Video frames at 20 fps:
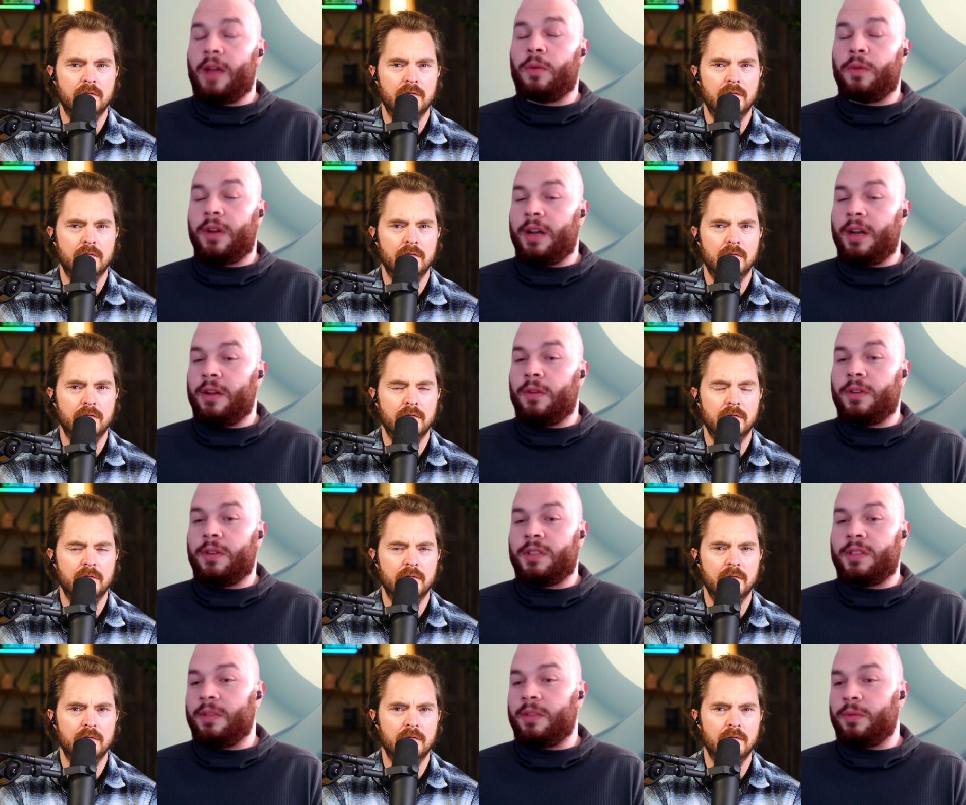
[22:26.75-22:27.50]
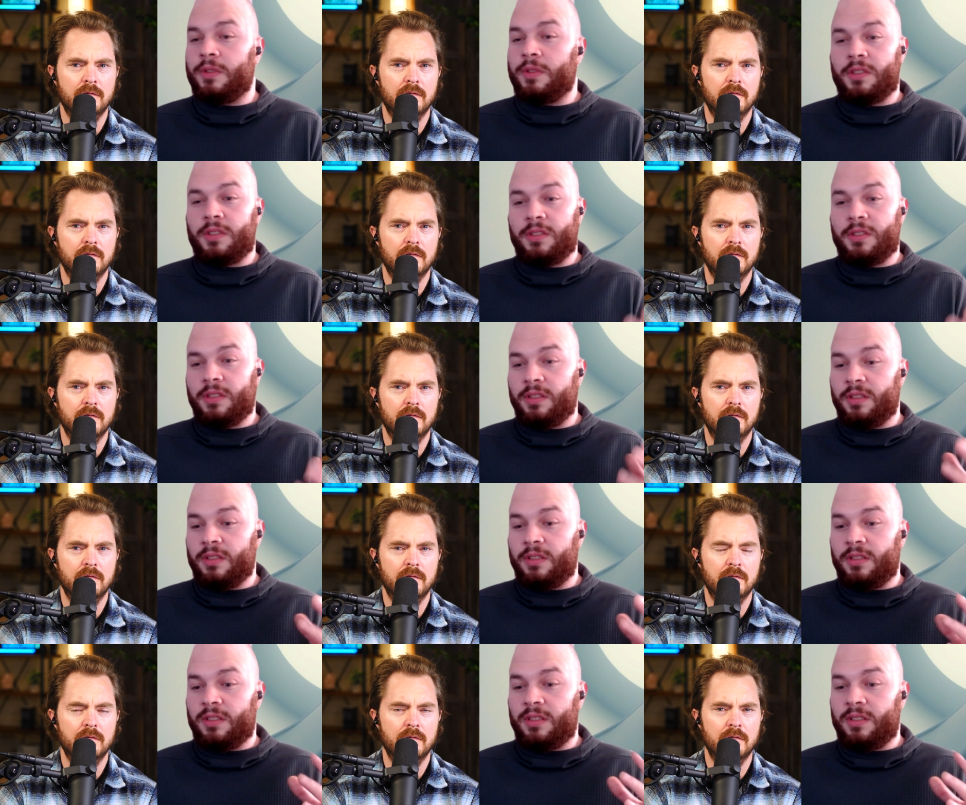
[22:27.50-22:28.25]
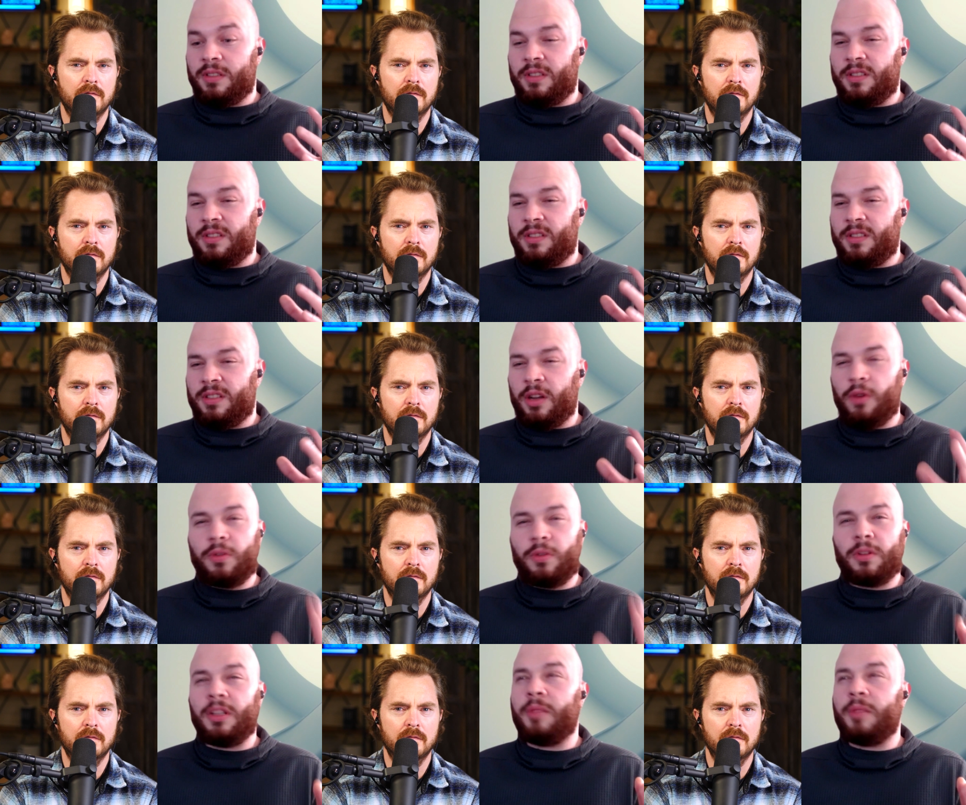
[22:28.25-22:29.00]
Speaker 1: when I noticed, it was
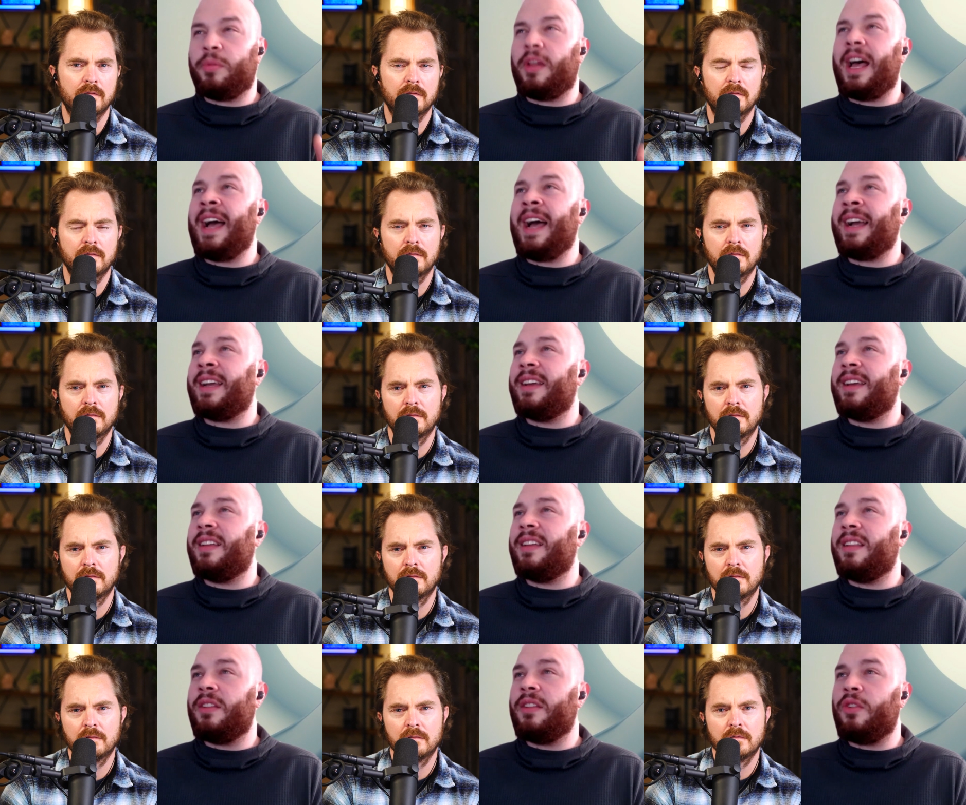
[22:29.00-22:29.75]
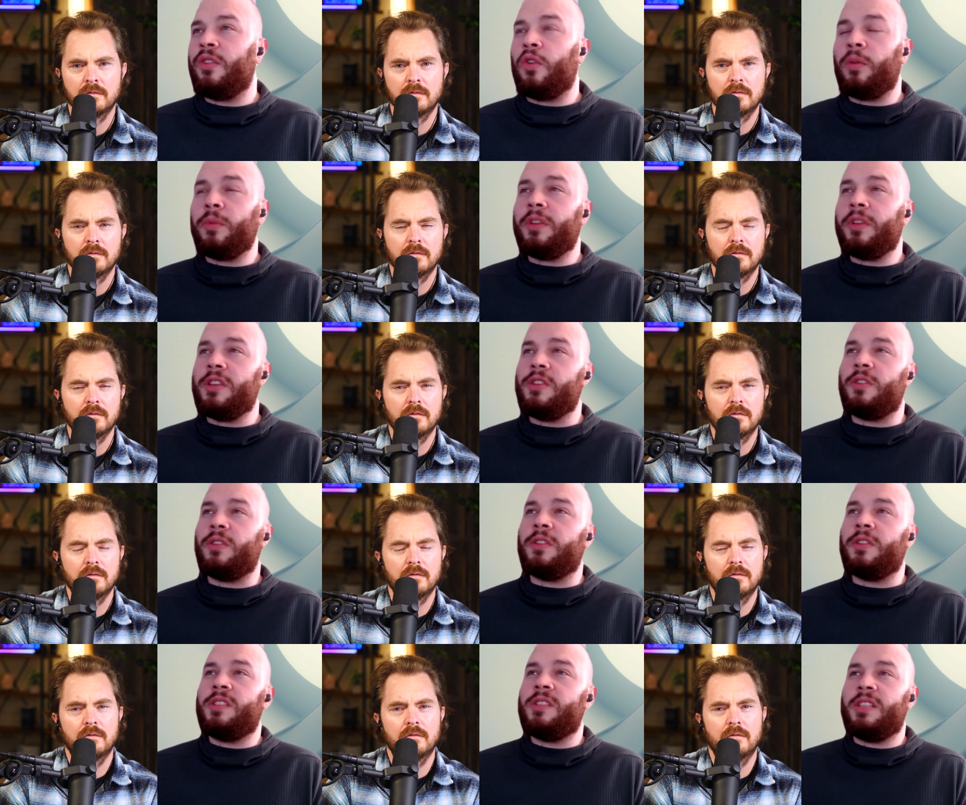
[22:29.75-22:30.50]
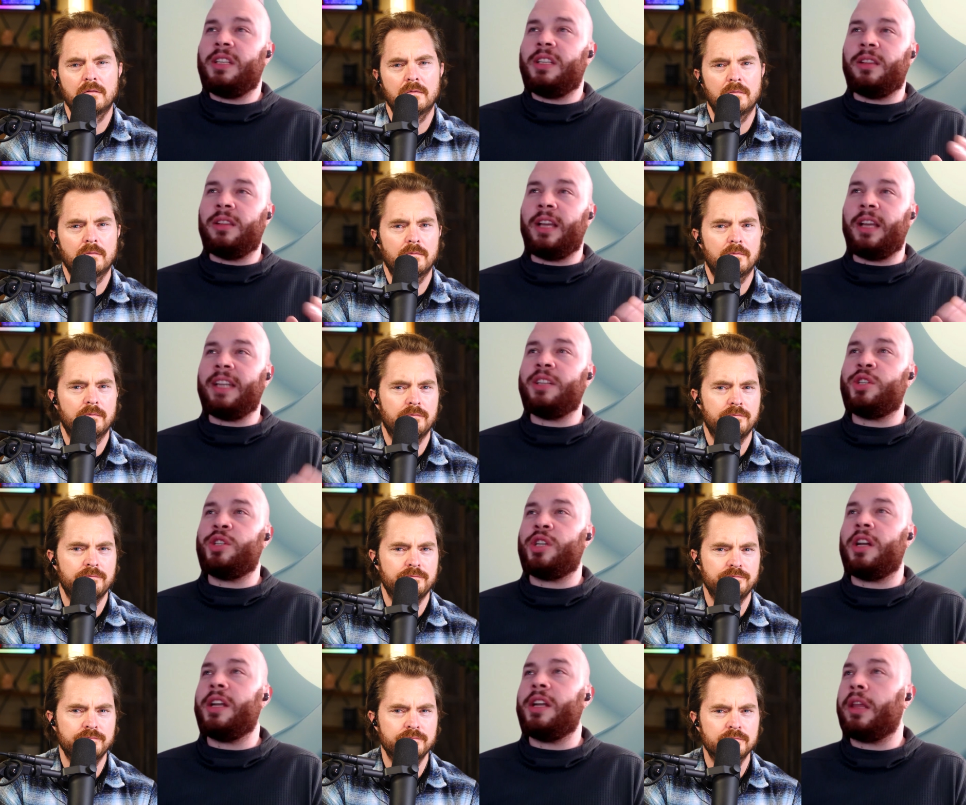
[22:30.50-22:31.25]
totally black. Normally you could see light
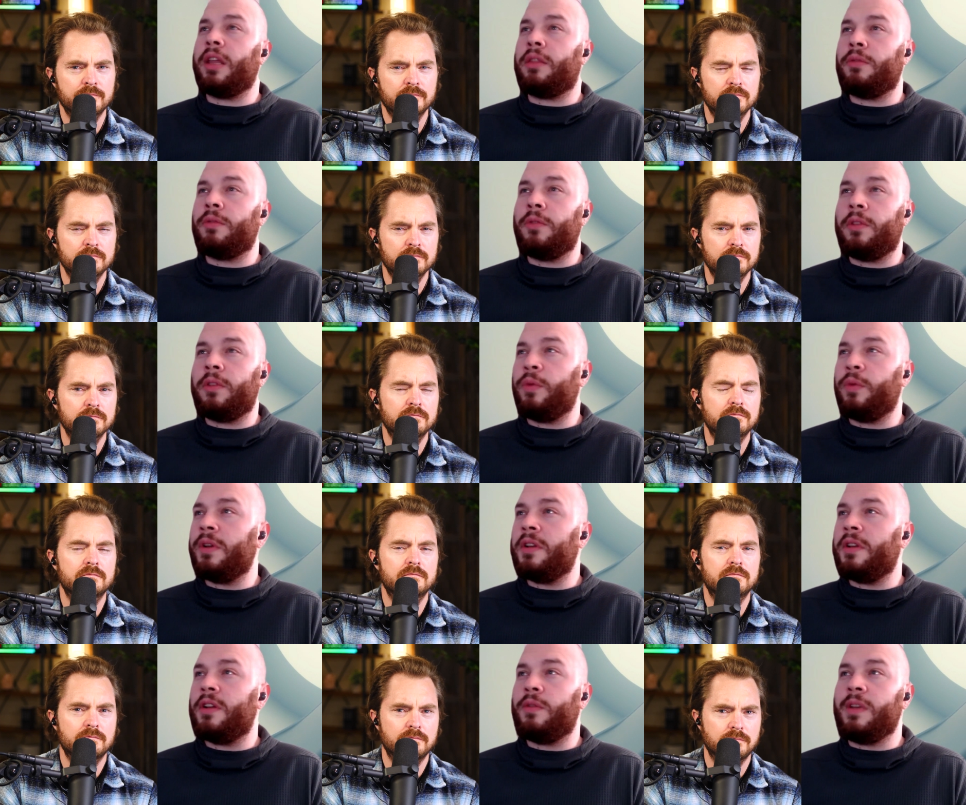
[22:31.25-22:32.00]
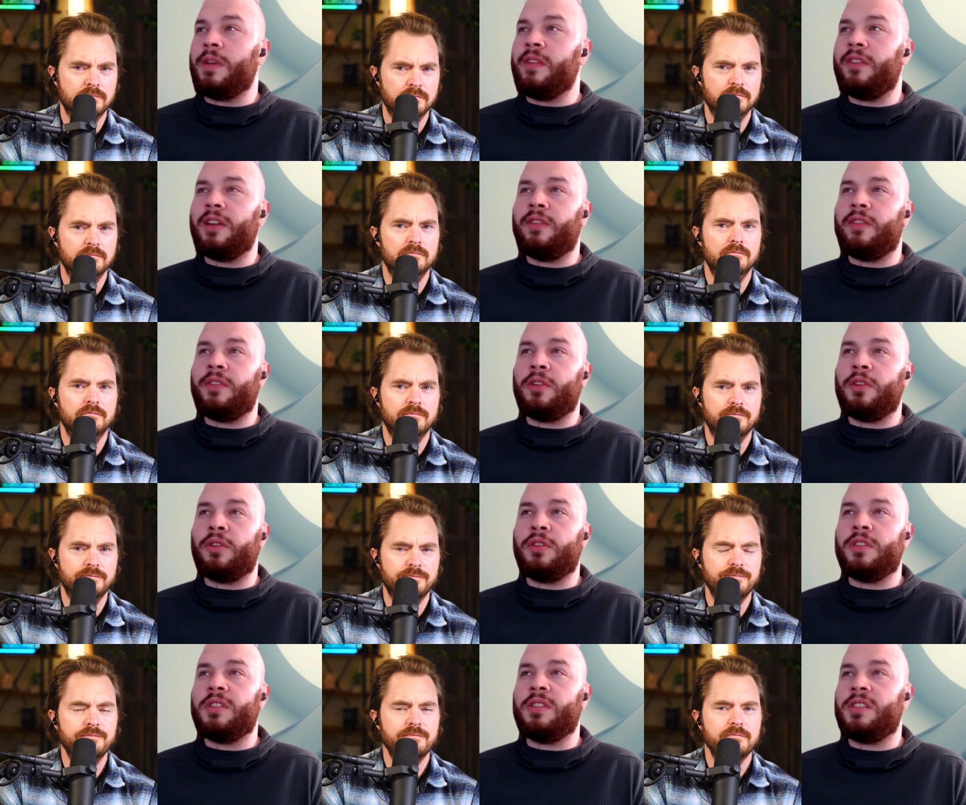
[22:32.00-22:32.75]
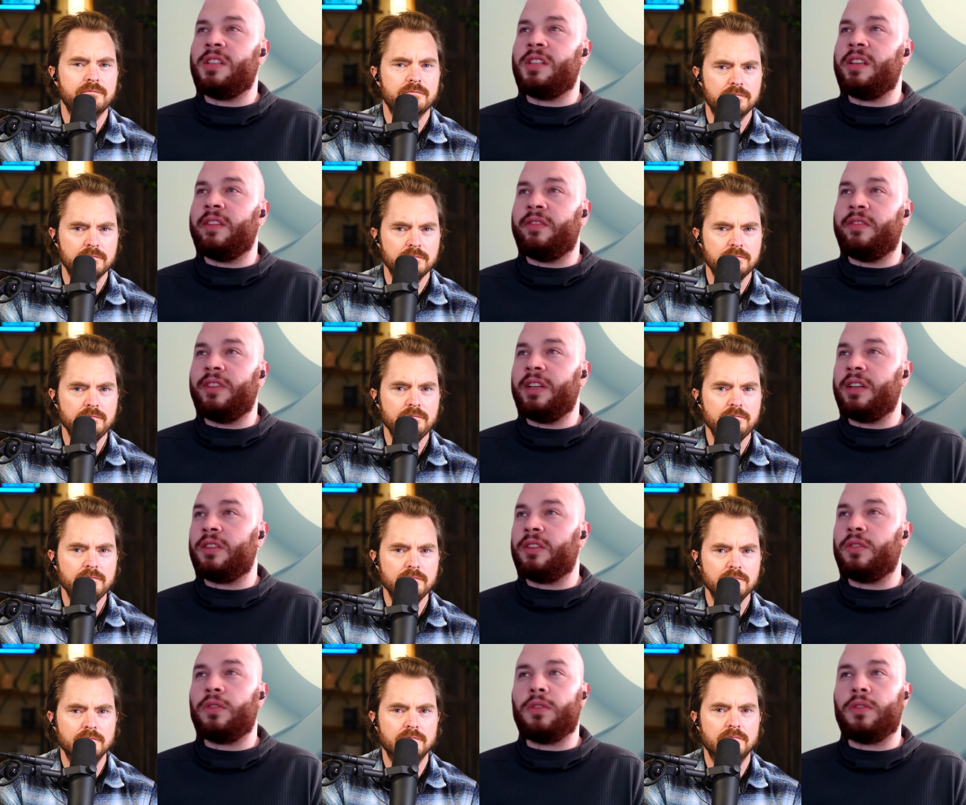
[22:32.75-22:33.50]
shining through the window, even if you couldn't see a
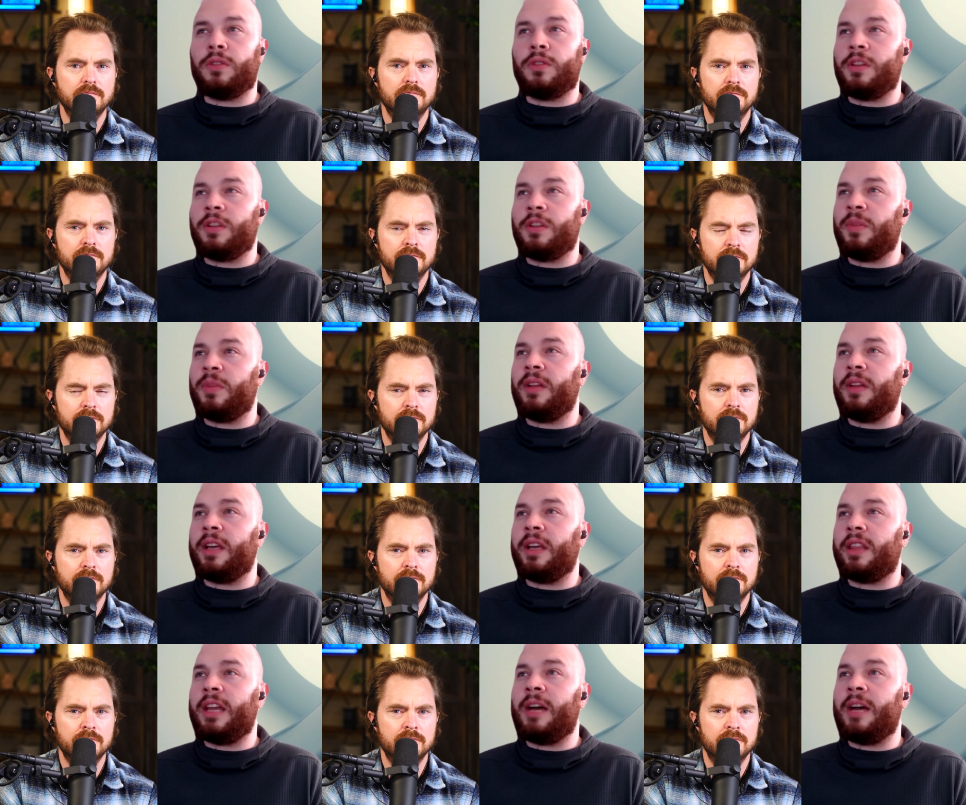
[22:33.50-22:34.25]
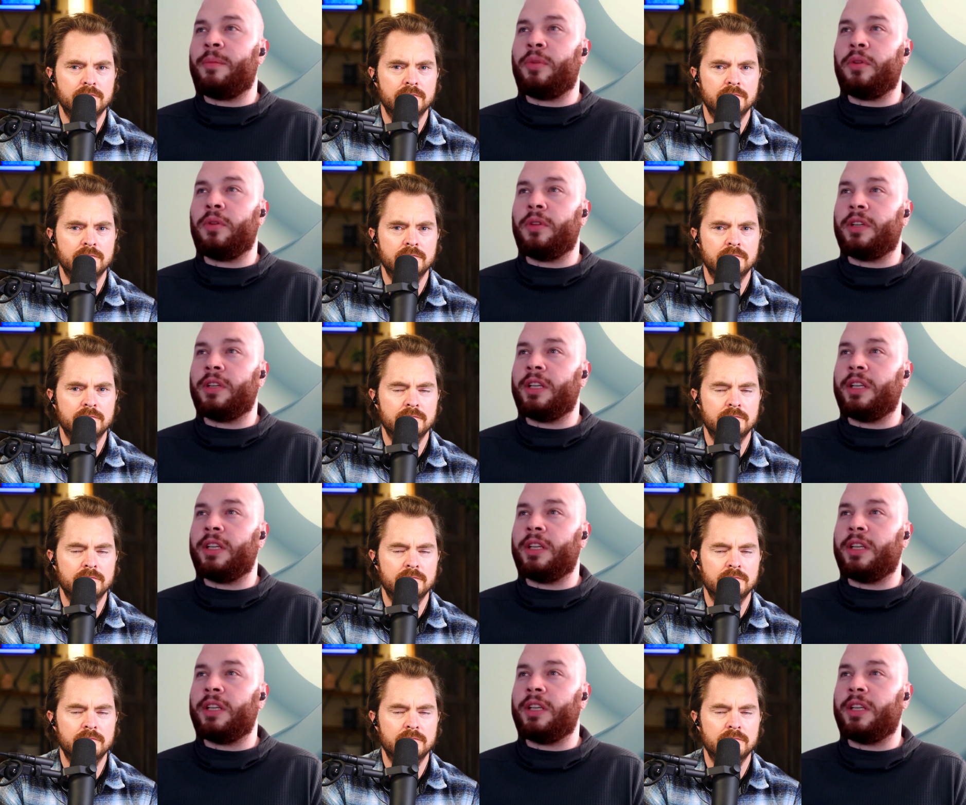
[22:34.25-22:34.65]
vehicle or something like that pulling